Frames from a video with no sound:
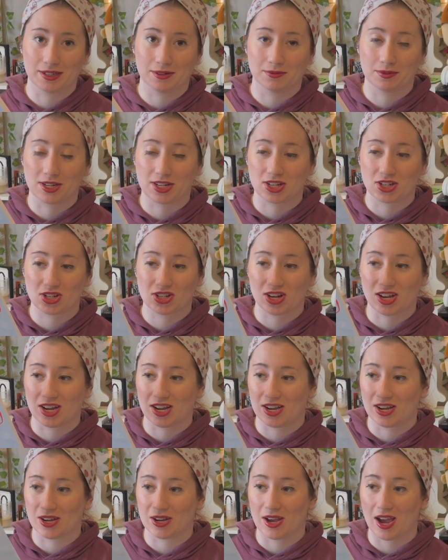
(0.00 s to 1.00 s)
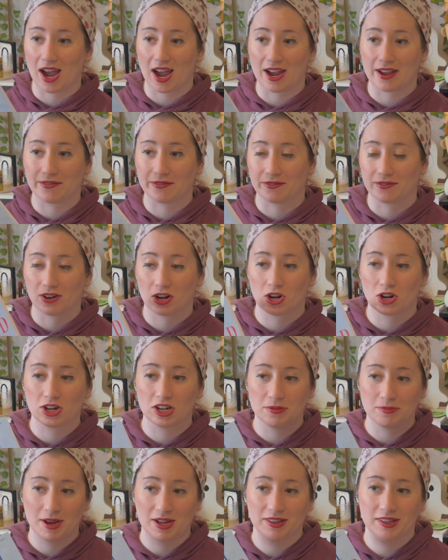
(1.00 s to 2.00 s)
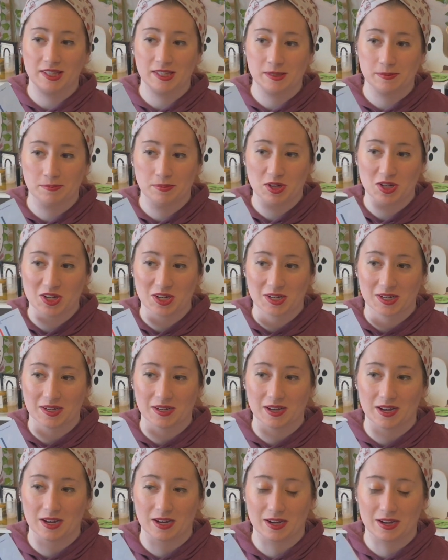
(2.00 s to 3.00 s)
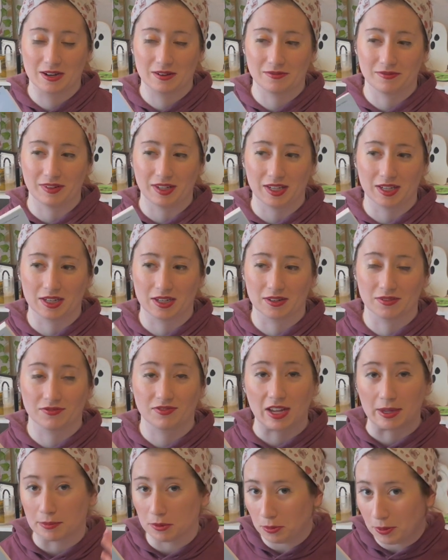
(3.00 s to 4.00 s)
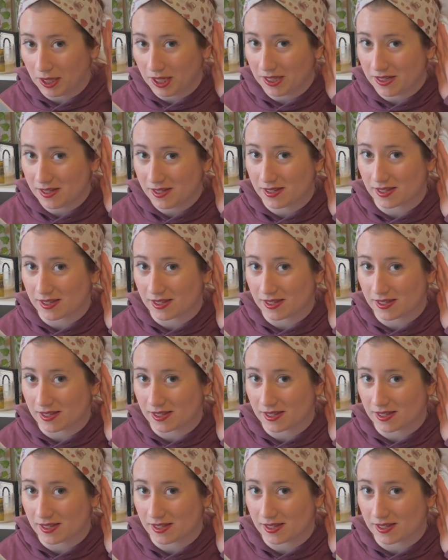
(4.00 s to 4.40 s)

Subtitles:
which I've heard about this book via FableBands.